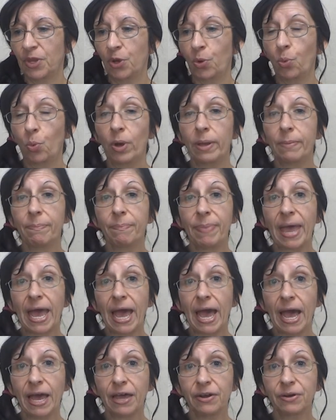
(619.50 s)
What
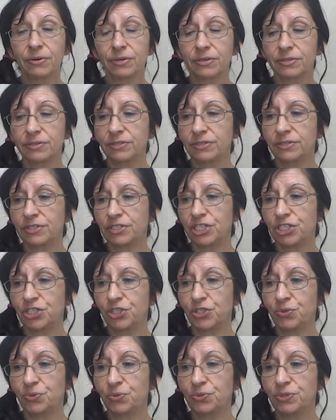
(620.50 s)
patterns
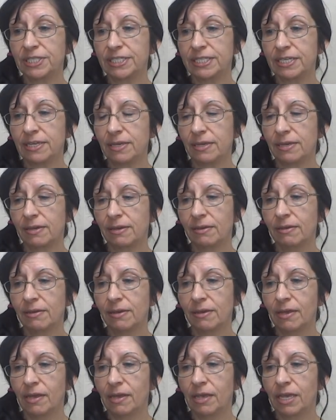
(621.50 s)
did you see
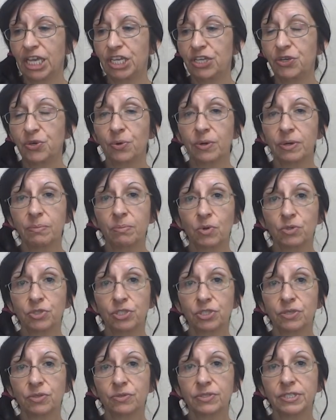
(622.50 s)
in your
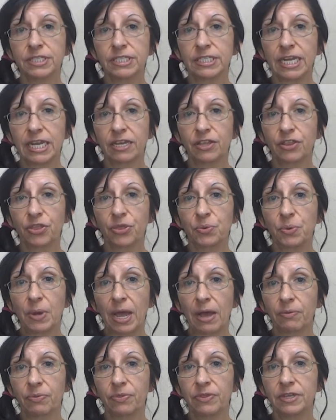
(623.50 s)
emotional state
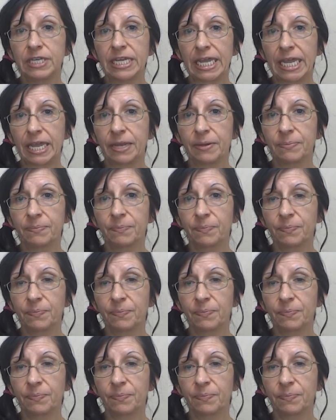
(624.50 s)
throughout the day?